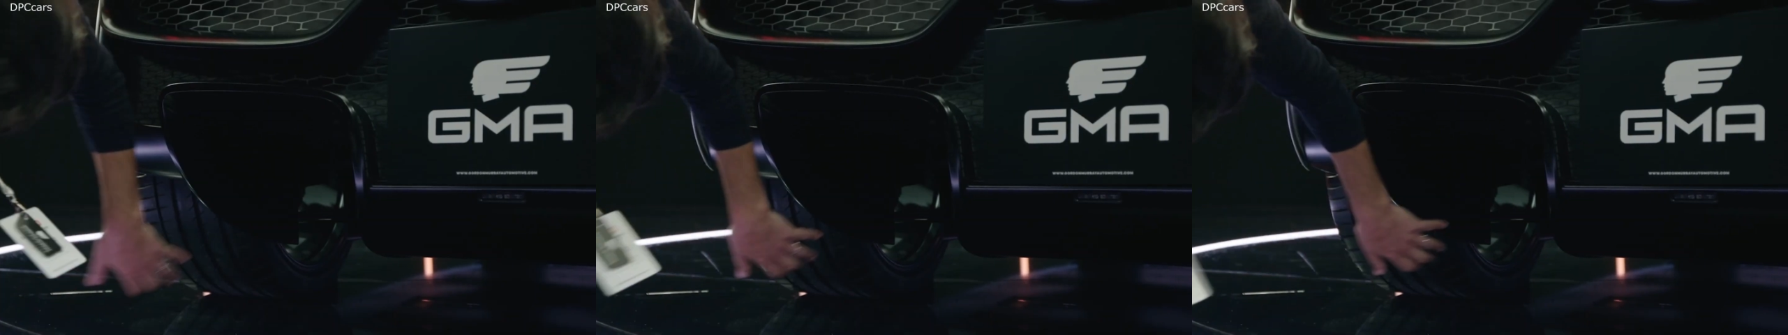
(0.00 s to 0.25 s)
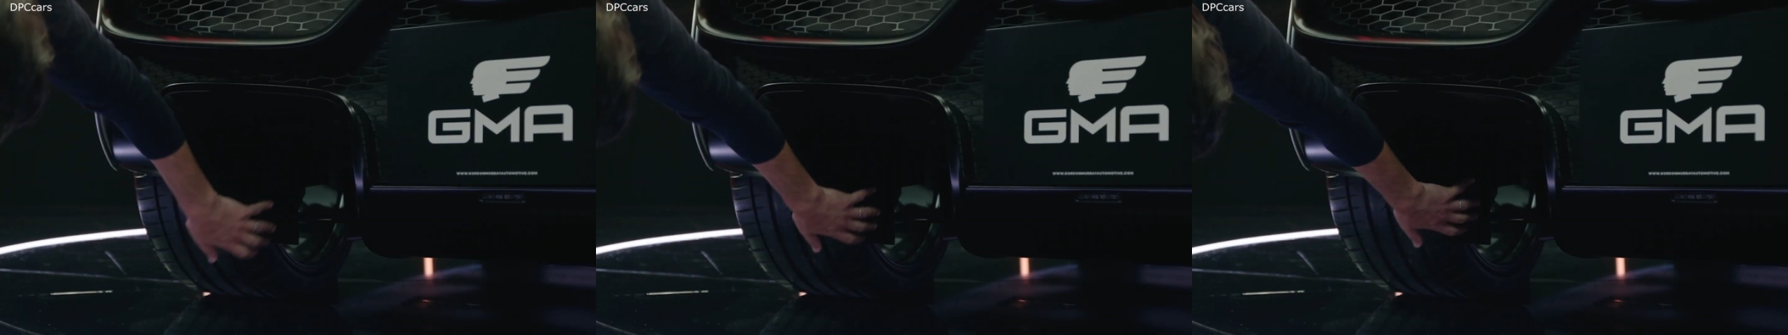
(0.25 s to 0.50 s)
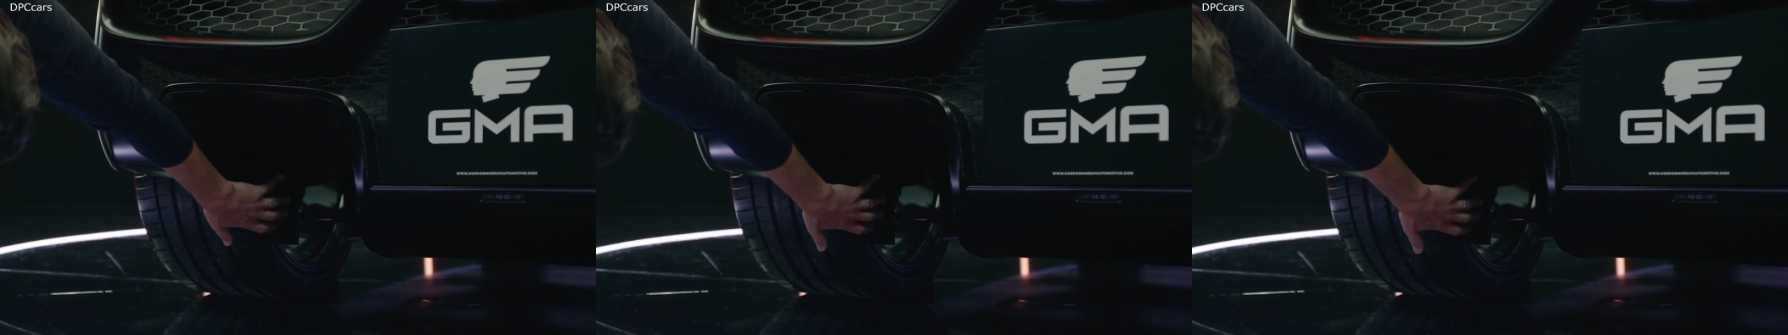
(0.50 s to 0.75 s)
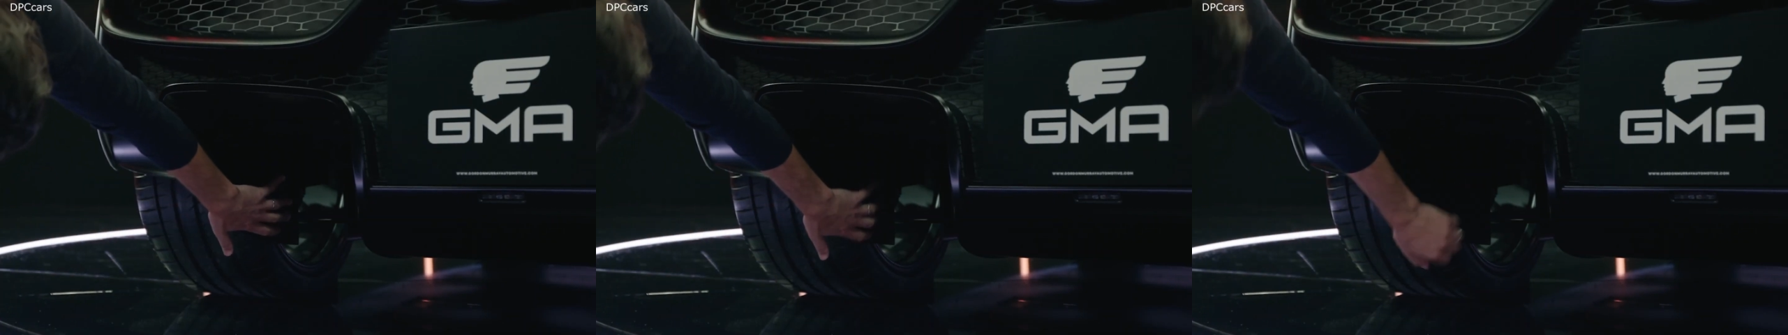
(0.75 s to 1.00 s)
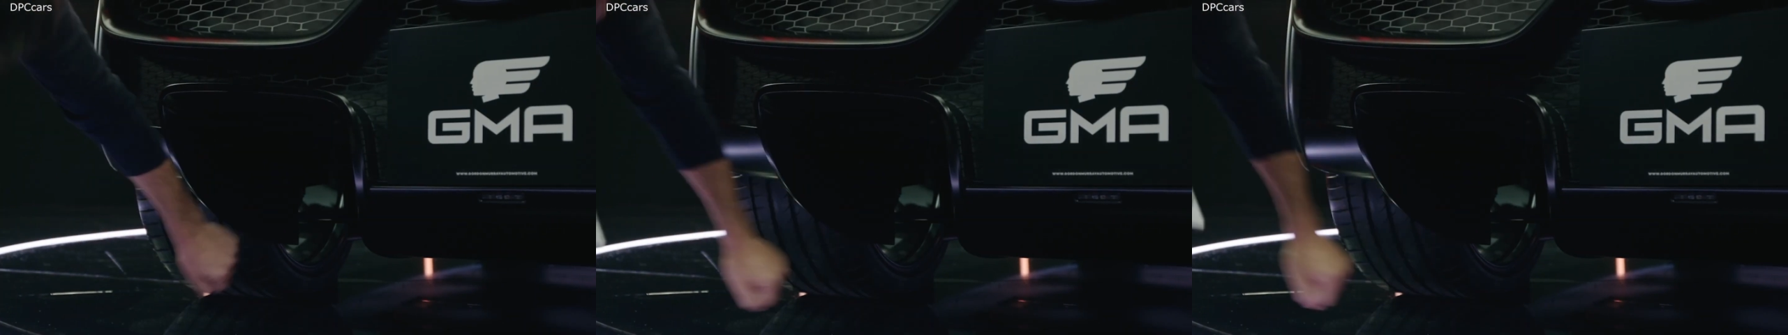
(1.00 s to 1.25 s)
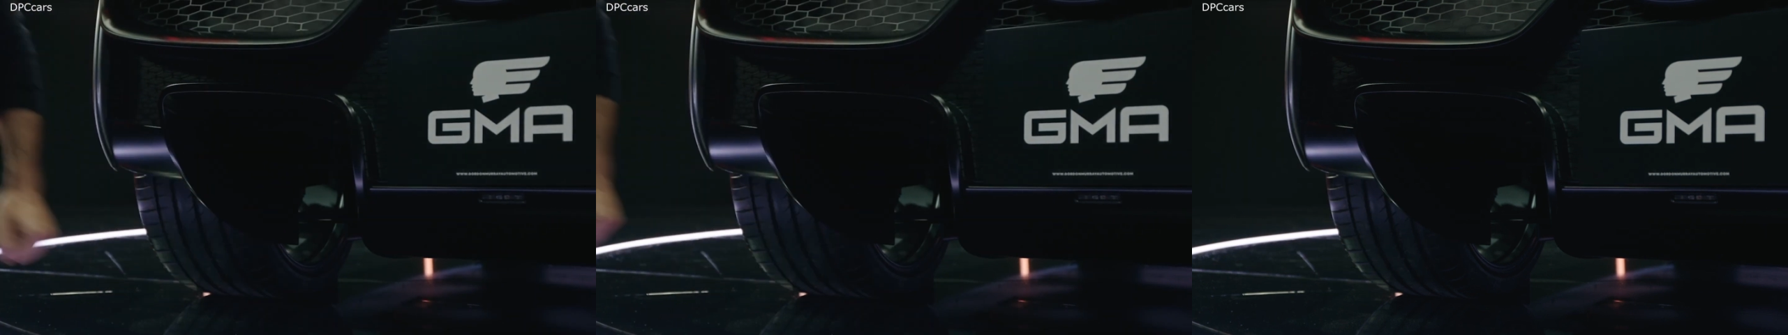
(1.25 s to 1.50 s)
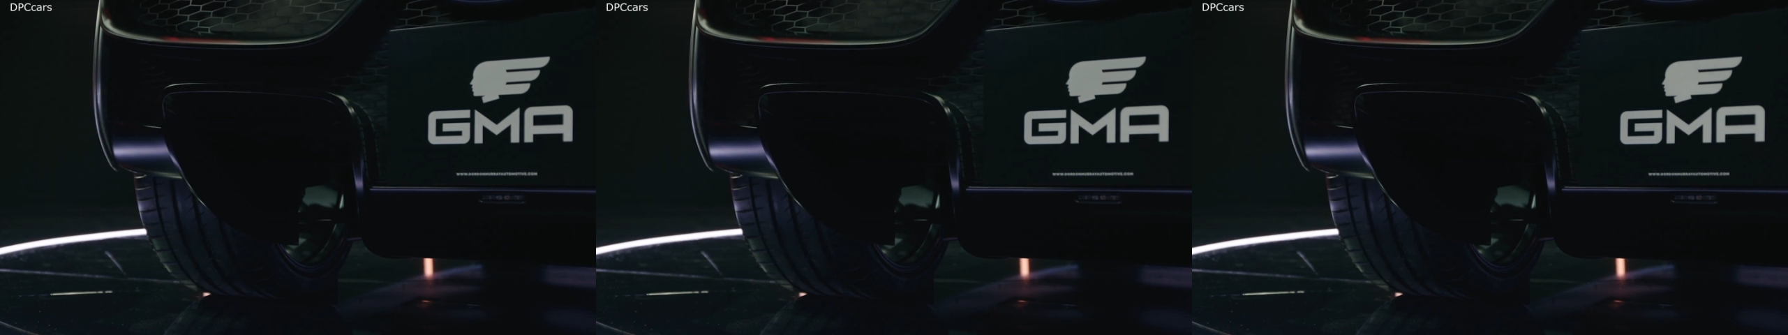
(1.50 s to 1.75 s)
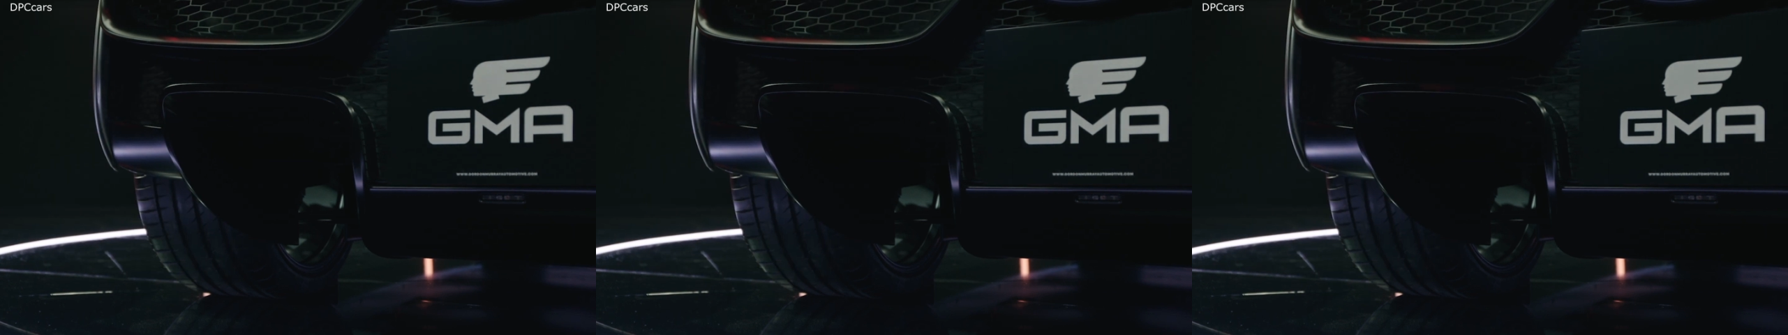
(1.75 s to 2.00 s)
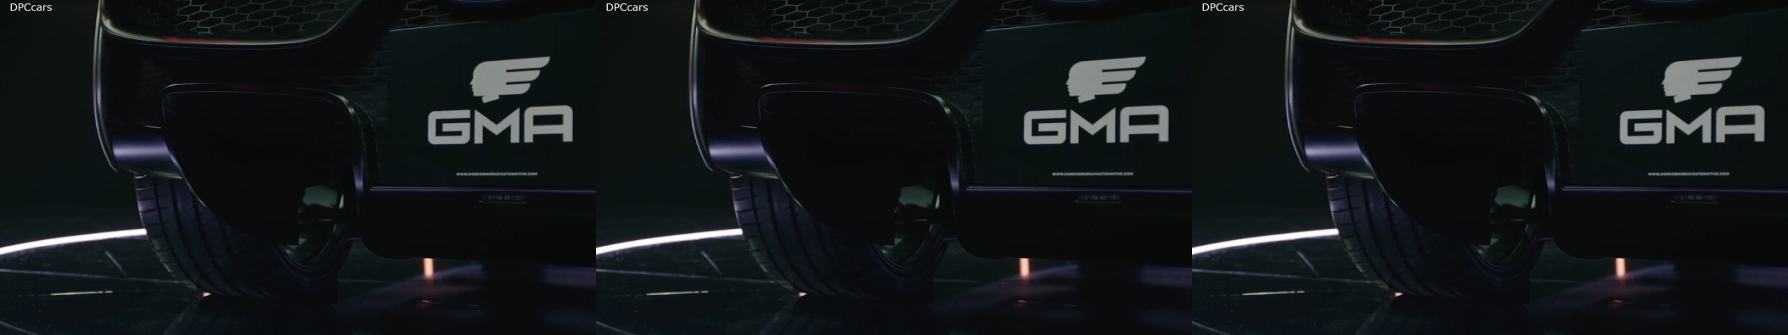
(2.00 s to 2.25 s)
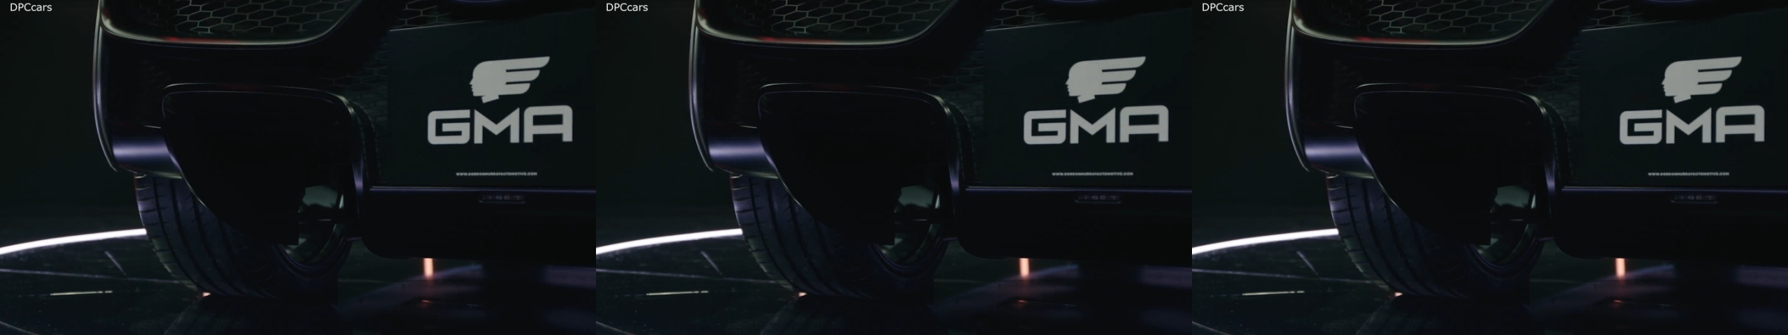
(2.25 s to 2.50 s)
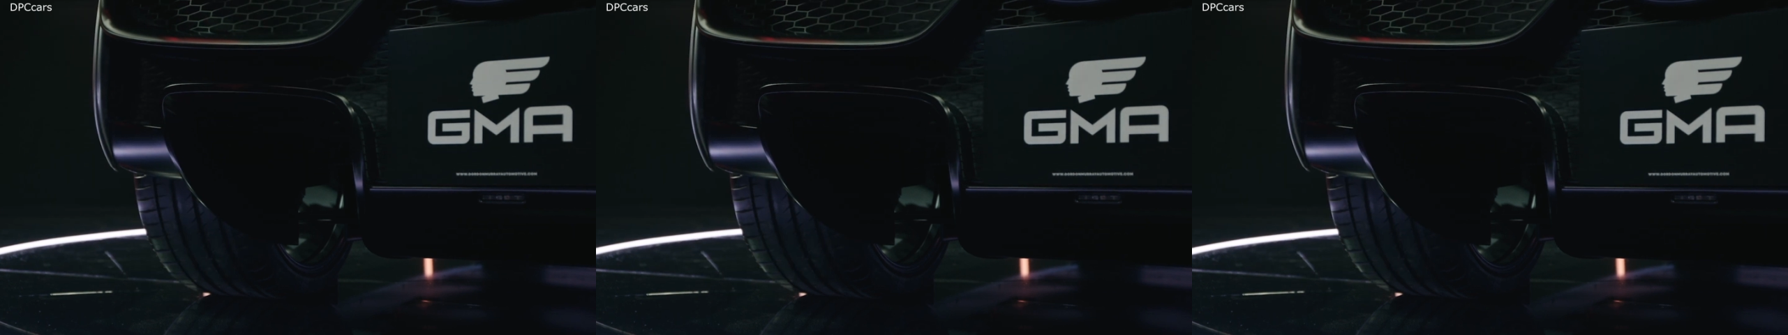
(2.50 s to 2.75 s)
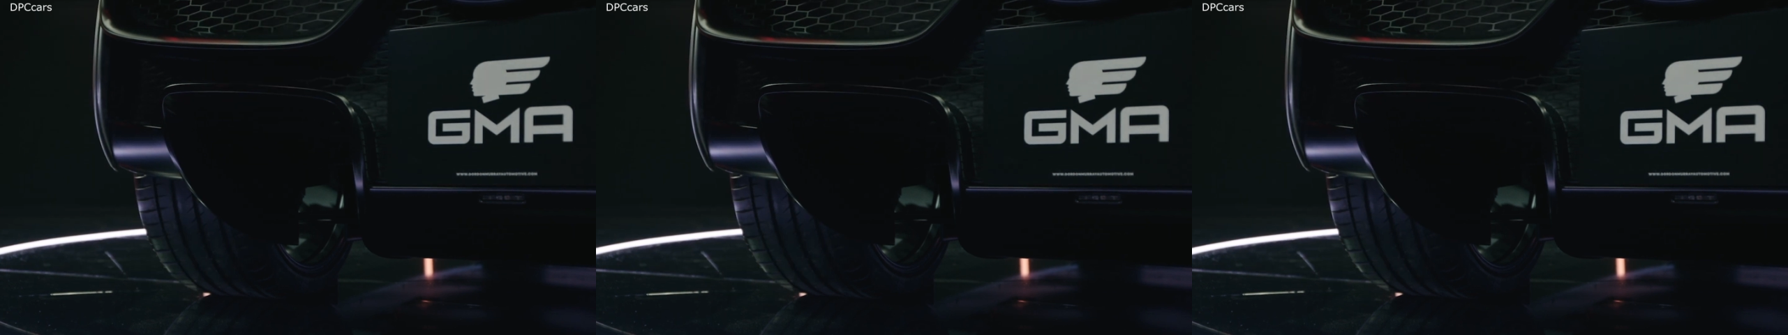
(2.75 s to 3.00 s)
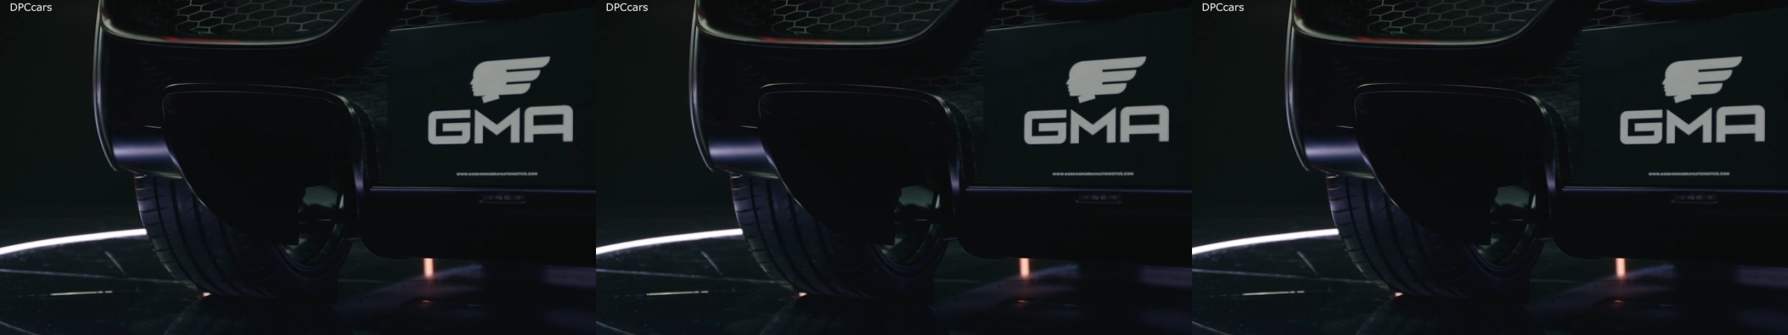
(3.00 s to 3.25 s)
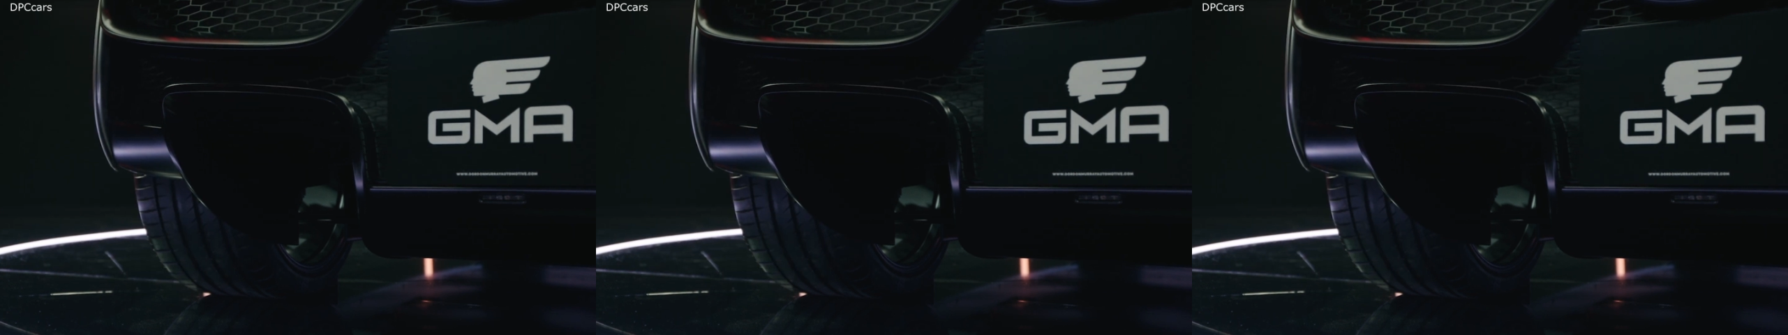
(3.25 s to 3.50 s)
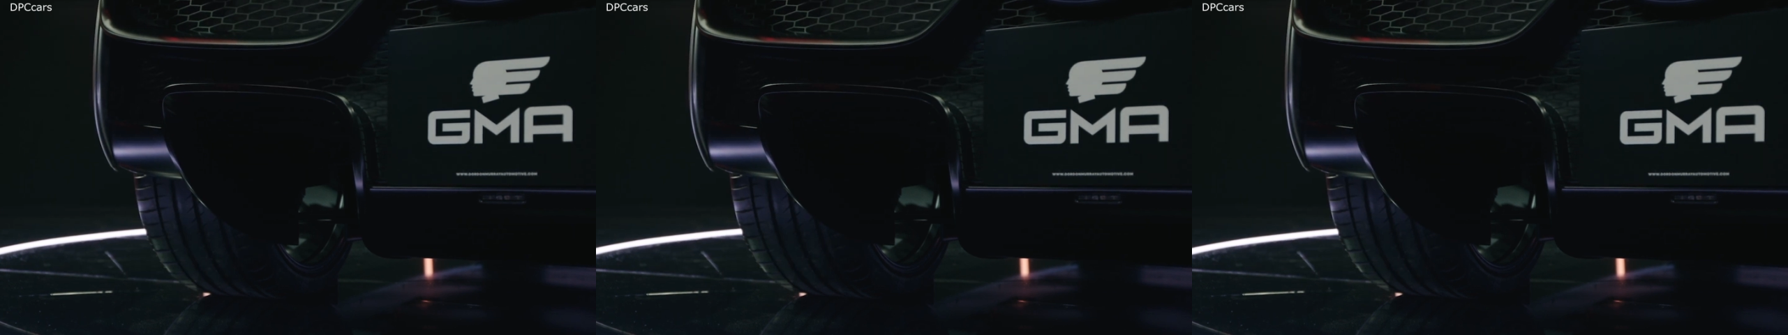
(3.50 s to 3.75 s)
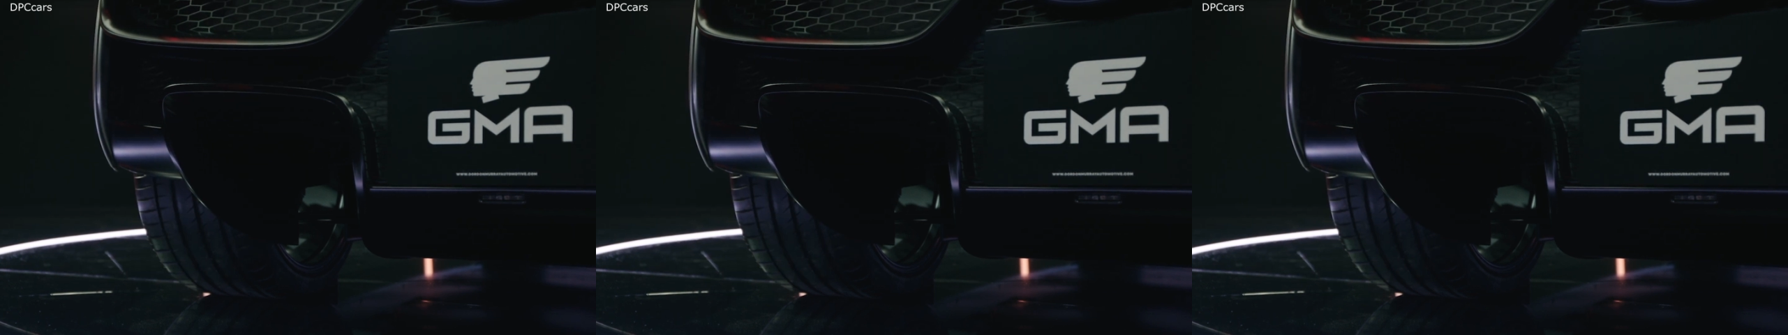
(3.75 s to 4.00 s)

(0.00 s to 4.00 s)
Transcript: Nobody's mouth can be seen.